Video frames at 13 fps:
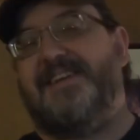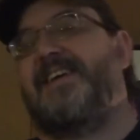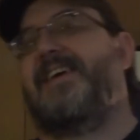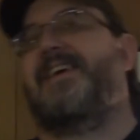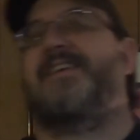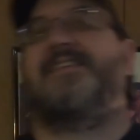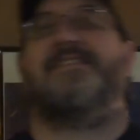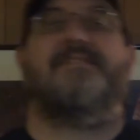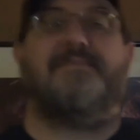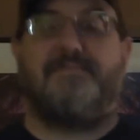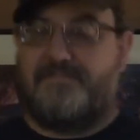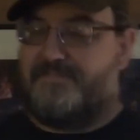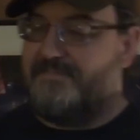And
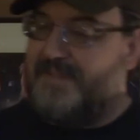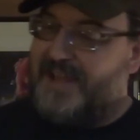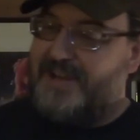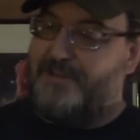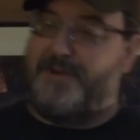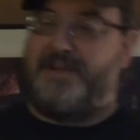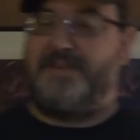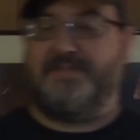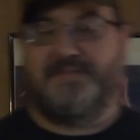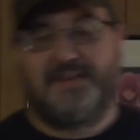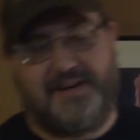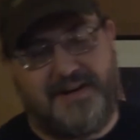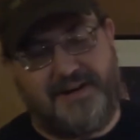anyways,
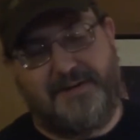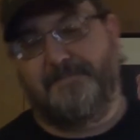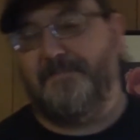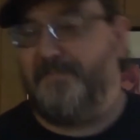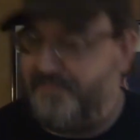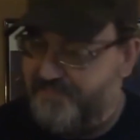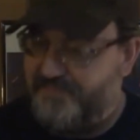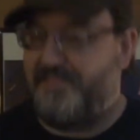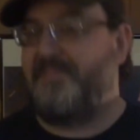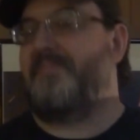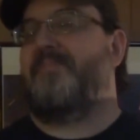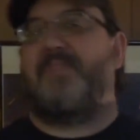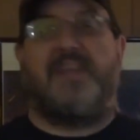you
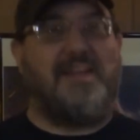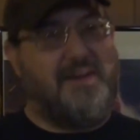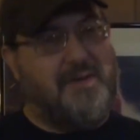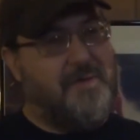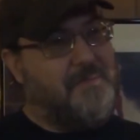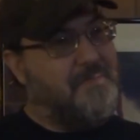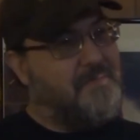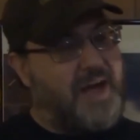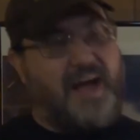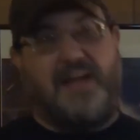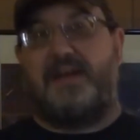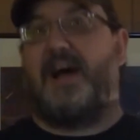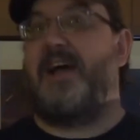know,
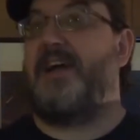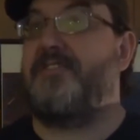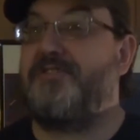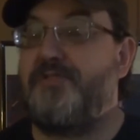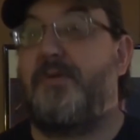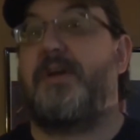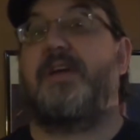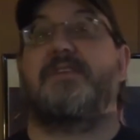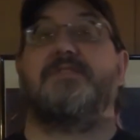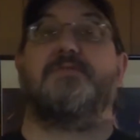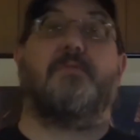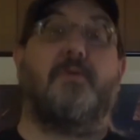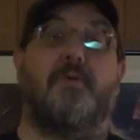I enjoy
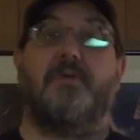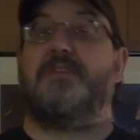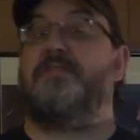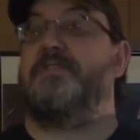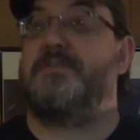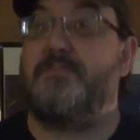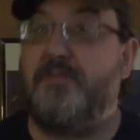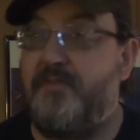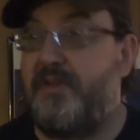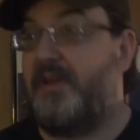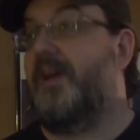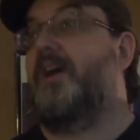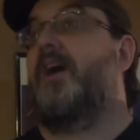his role in this
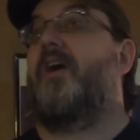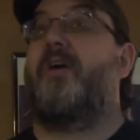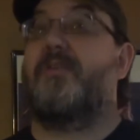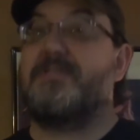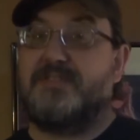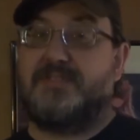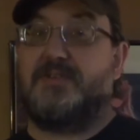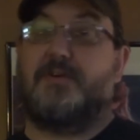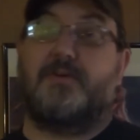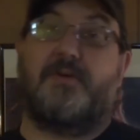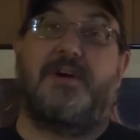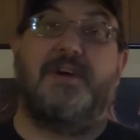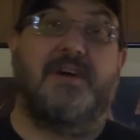movie
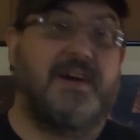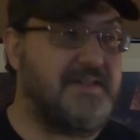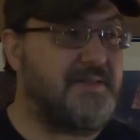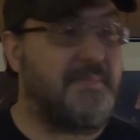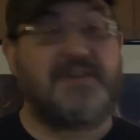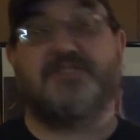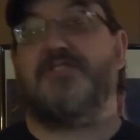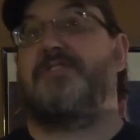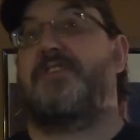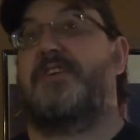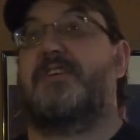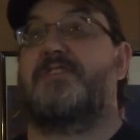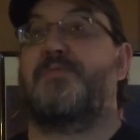also,
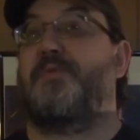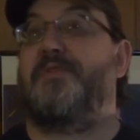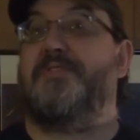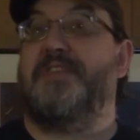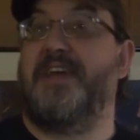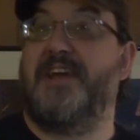especially toward the